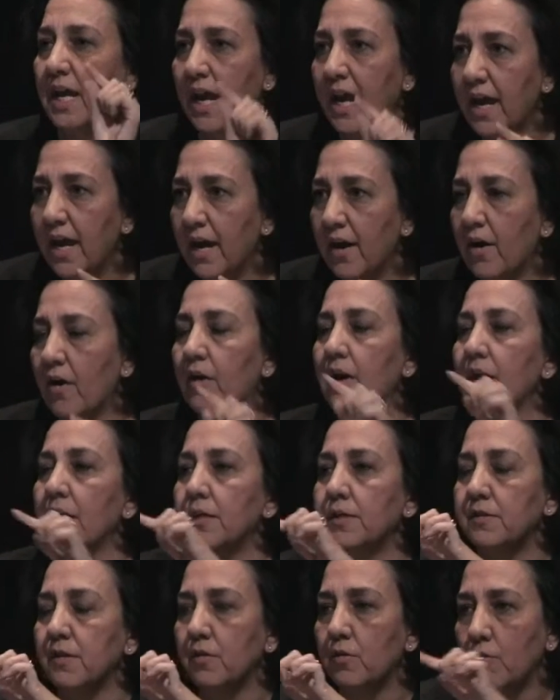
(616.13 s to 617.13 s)
Care
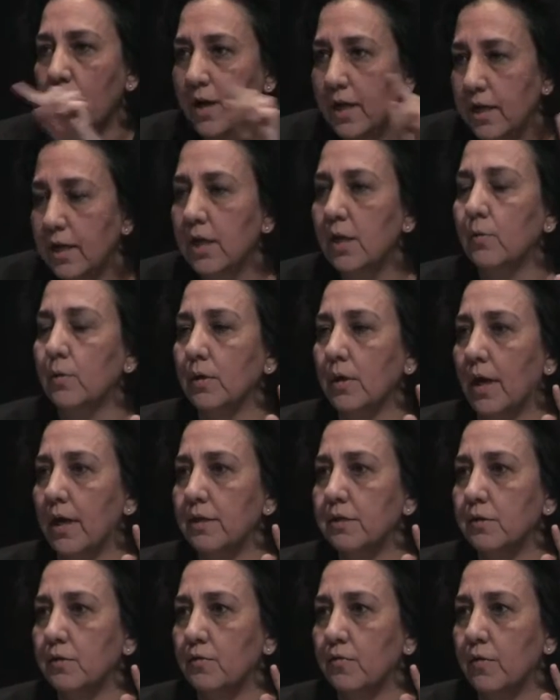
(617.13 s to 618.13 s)
is the great
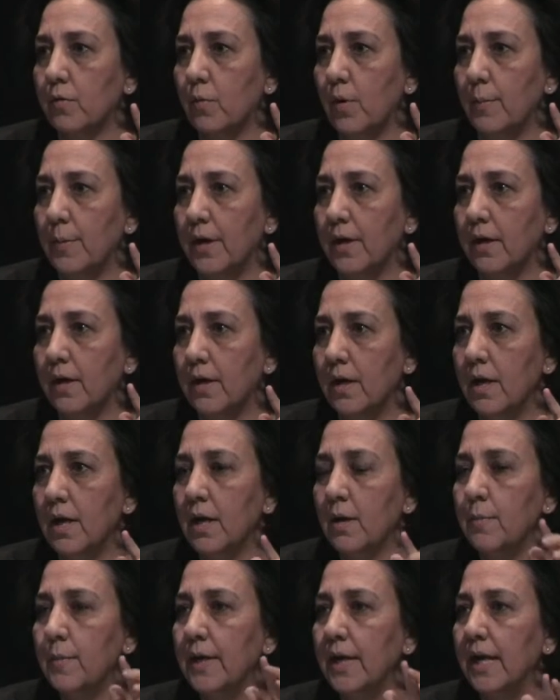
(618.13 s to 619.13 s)
equalizer for women,
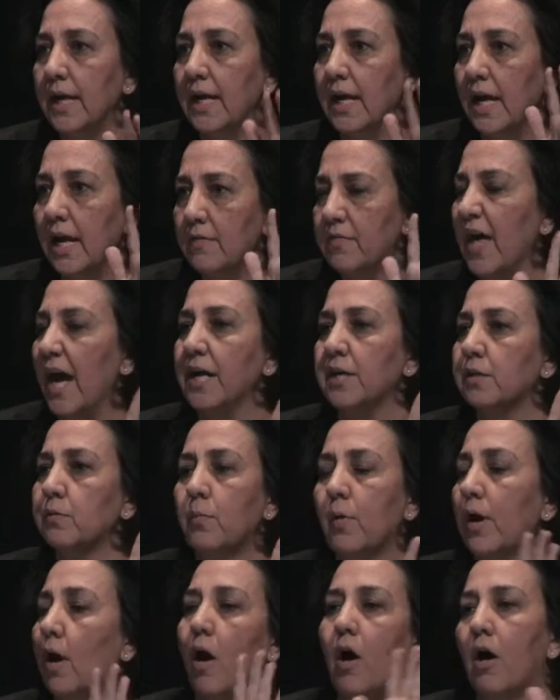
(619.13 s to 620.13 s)
meaning that's
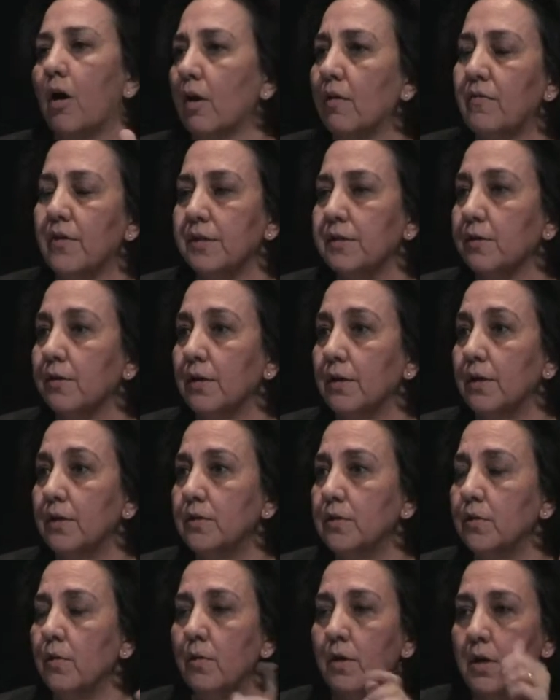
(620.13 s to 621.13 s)
what all of us are going to
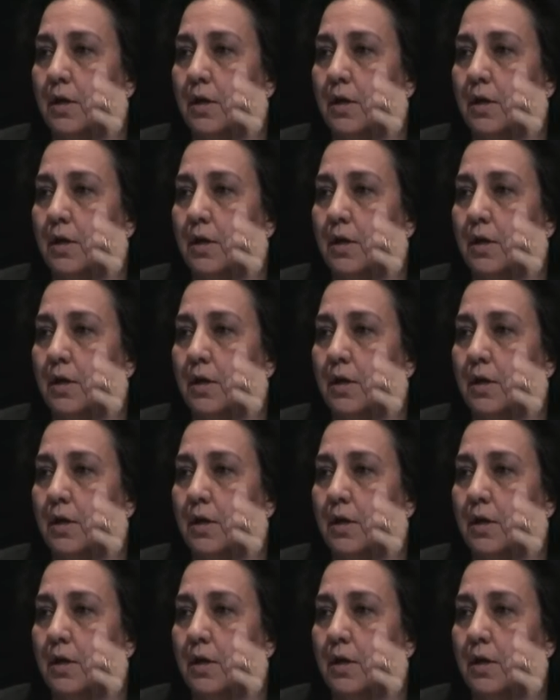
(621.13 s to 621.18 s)
do.